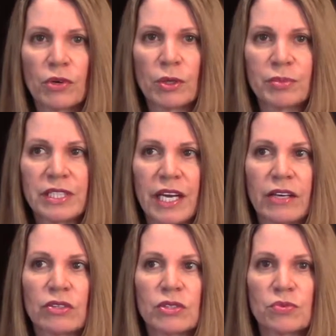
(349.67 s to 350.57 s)

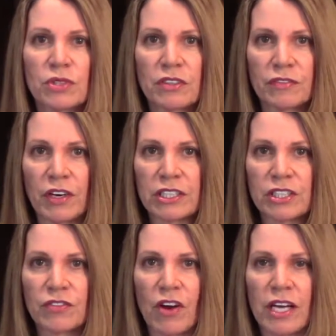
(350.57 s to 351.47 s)
potatoes, real French
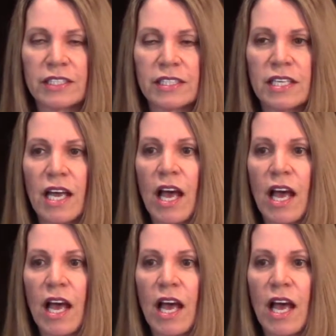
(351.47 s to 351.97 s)
fries,